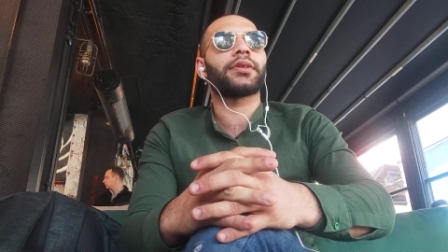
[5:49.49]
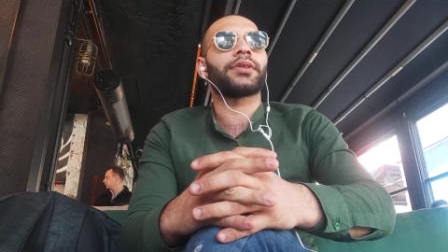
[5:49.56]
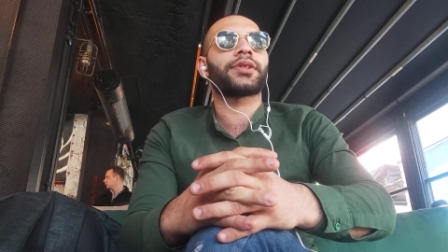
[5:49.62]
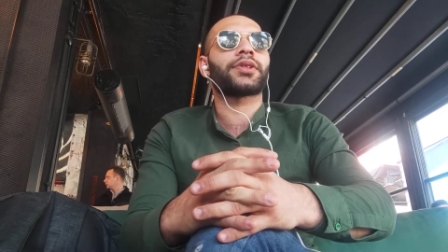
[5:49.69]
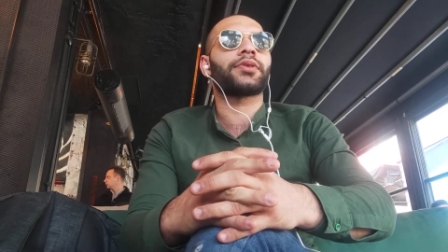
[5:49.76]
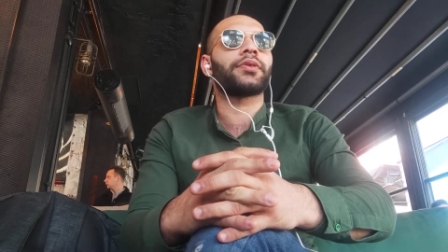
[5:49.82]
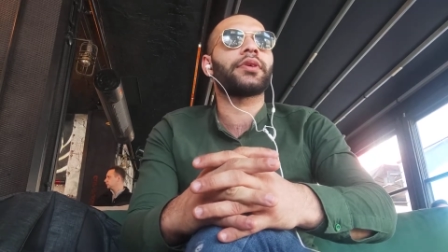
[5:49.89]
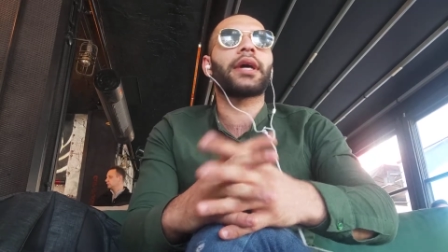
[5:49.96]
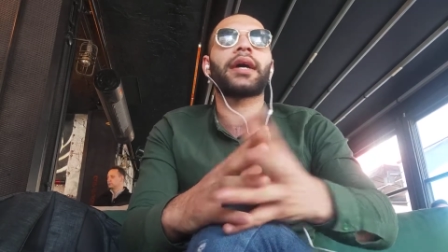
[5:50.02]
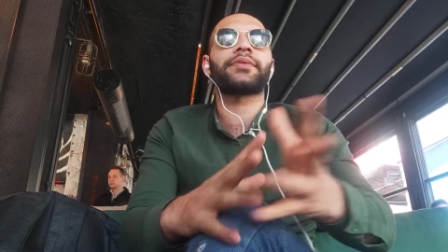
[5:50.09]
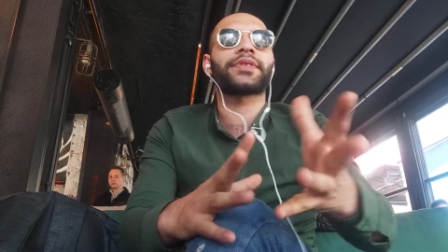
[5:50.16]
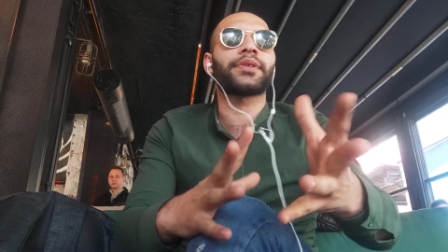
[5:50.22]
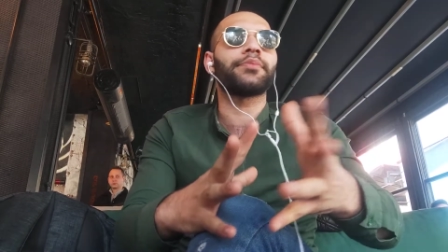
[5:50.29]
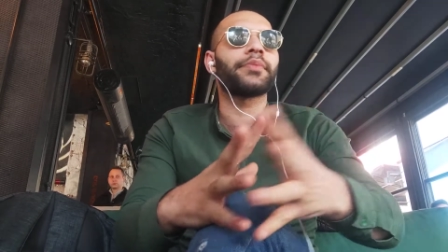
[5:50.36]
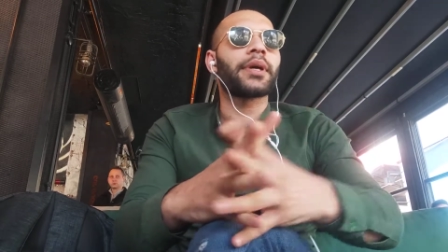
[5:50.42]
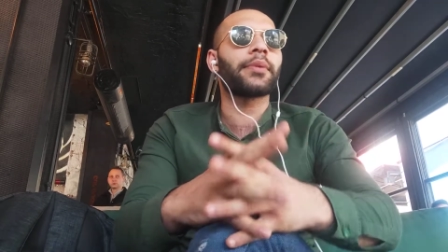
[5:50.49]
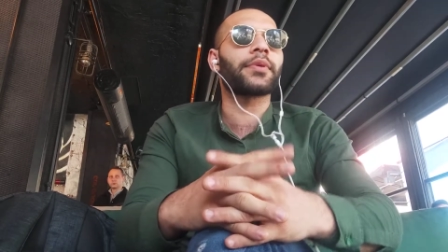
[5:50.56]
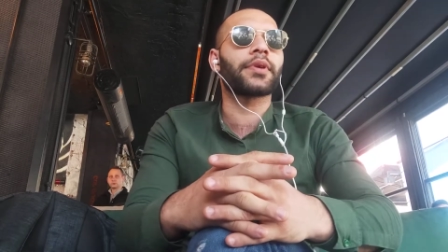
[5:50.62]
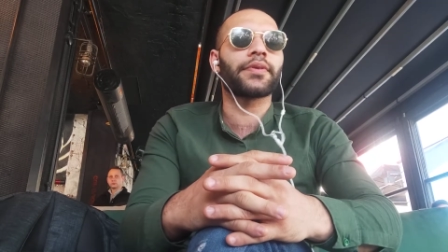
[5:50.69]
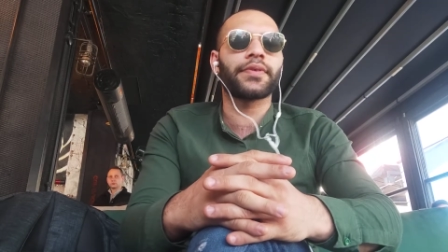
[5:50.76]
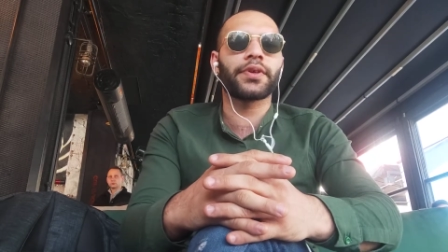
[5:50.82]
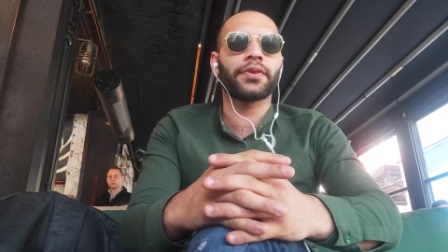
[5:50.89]
so you have some
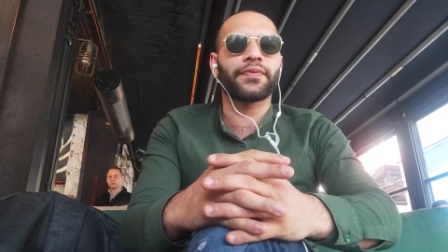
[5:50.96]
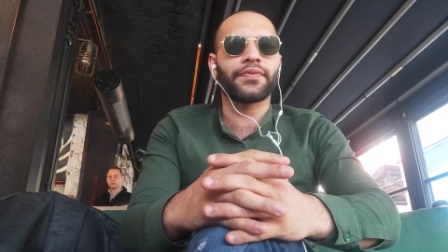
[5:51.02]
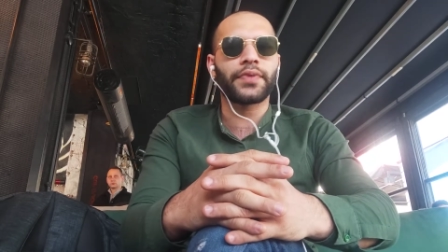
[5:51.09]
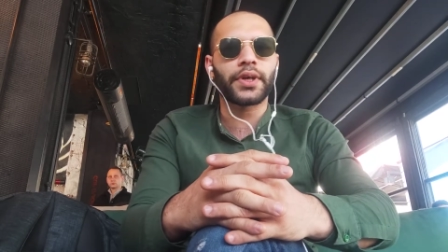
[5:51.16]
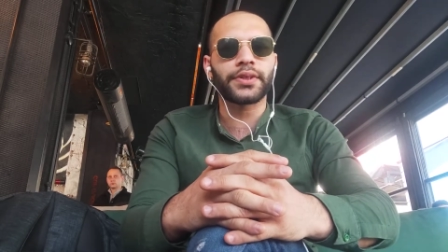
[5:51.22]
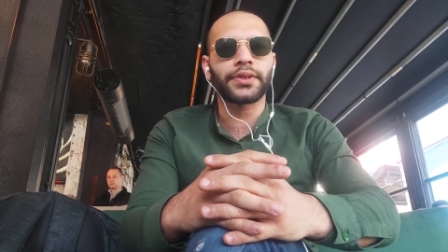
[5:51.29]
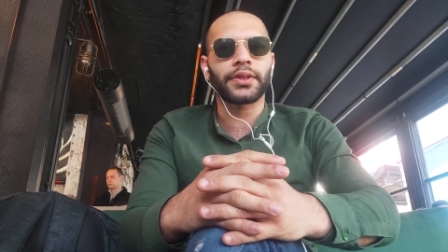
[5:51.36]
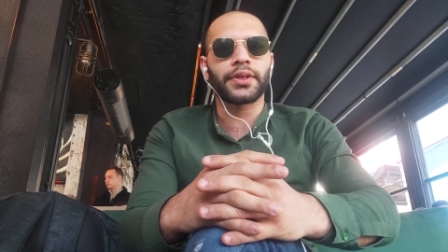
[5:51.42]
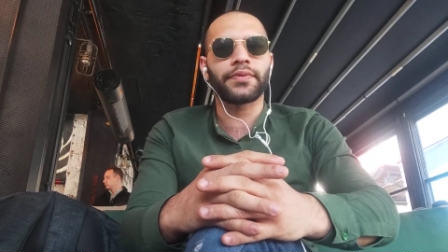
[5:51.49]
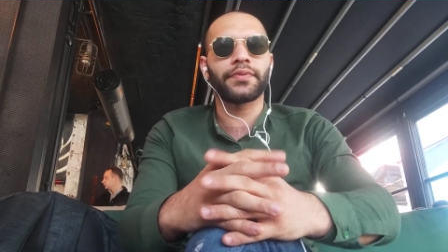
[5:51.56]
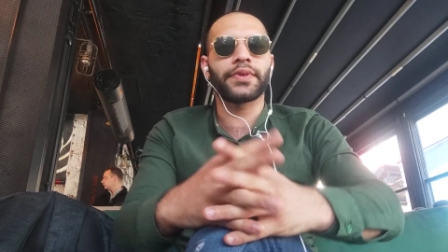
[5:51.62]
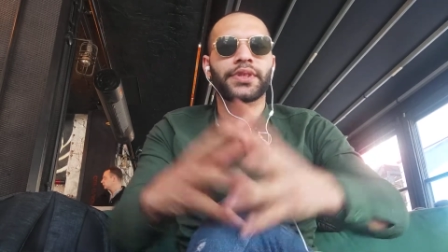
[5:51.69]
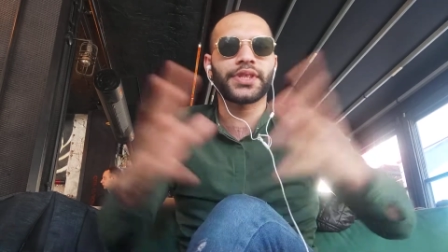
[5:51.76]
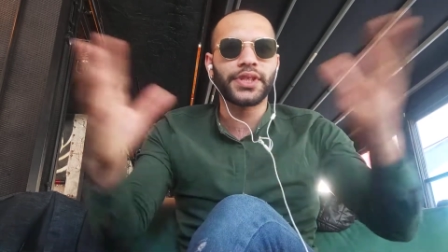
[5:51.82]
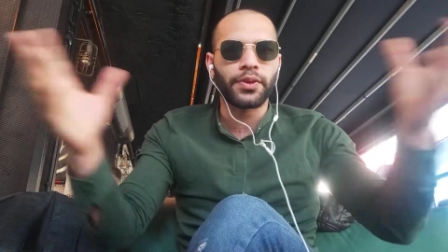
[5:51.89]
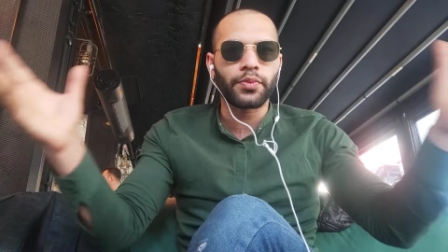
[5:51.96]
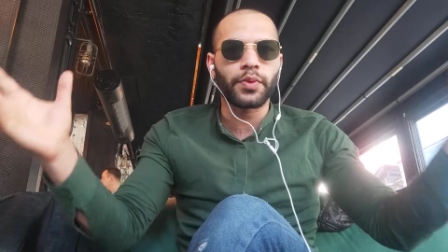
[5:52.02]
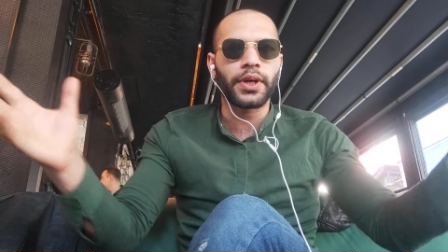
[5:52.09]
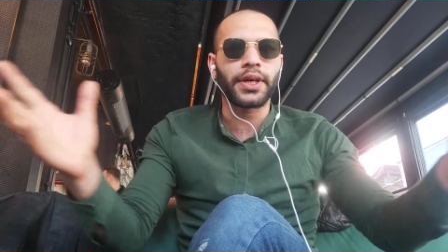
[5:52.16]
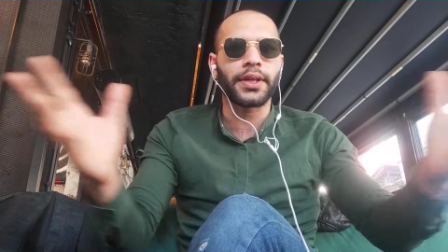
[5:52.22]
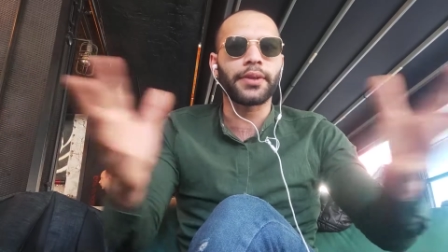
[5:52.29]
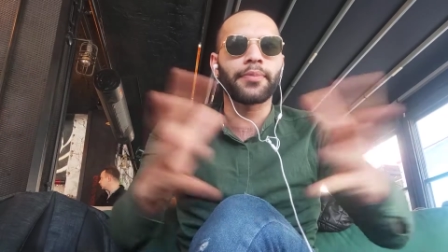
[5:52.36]
memory with your father and with
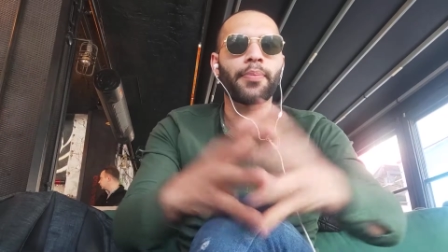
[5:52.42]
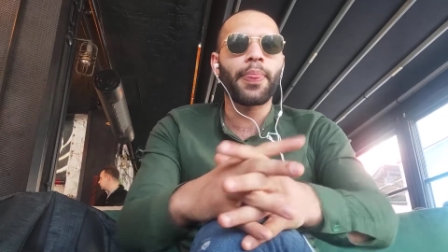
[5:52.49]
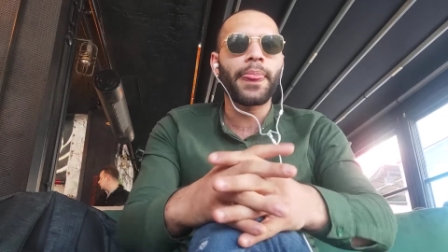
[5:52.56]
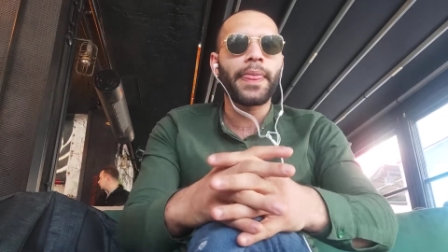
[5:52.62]
someone.